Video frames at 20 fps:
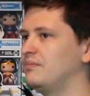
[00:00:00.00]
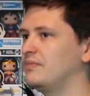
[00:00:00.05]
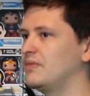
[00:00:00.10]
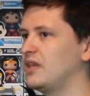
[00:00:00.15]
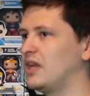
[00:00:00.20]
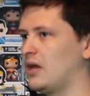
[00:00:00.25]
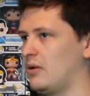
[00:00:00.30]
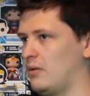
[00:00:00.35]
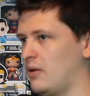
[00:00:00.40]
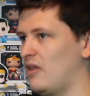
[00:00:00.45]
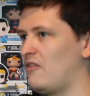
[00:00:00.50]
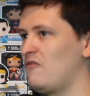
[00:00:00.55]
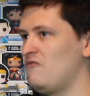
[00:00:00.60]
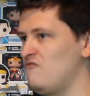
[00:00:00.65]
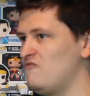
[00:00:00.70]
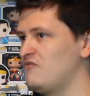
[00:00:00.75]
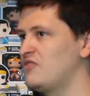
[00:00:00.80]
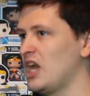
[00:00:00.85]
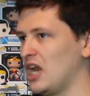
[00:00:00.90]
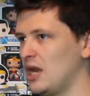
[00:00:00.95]
you know, it's
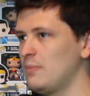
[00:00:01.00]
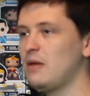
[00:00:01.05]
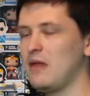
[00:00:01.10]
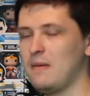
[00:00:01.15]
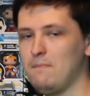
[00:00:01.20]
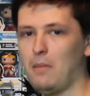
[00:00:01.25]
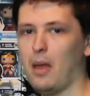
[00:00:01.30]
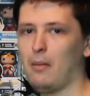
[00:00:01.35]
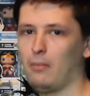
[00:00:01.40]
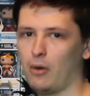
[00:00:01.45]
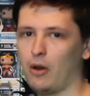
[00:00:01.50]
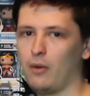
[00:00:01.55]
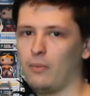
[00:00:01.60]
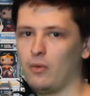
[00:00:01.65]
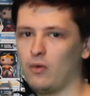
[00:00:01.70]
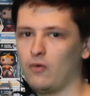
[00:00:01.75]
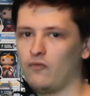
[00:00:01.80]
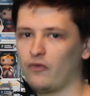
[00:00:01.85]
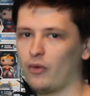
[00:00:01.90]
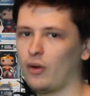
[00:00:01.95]
going to be
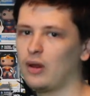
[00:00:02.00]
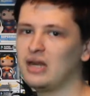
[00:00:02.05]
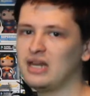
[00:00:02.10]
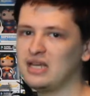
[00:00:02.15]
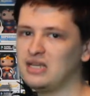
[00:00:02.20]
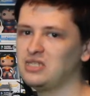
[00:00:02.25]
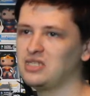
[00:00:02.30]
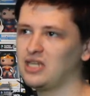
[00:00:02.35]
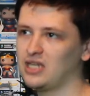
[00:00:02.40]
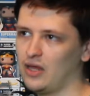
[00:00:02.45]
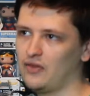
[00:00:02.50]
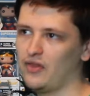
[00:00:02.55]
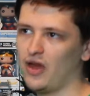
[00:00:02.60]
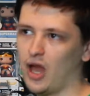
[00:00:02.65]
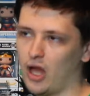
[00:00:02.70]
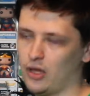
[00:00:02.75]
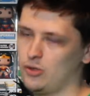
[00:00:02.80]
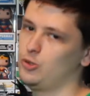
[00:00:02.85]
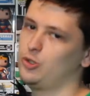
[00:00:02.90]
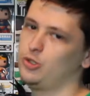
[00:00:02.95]
memorable for at least another
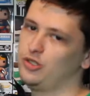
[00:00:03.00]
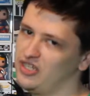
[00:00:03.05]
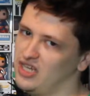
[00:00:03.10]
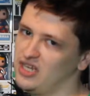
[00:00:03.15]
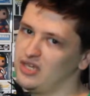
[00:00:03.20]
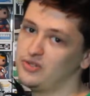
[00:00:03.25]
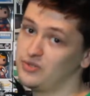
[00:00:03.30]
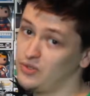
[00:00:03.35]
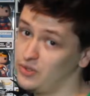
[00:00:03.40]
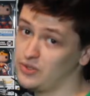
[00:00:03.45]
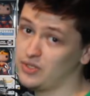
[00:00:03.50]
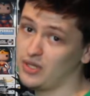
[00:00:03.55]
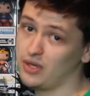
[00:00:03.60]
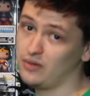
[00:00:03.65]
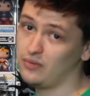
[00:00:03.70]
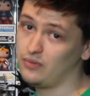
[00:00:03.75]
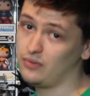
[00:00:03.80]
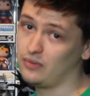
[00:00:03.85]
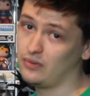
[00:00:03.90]
100 years or so.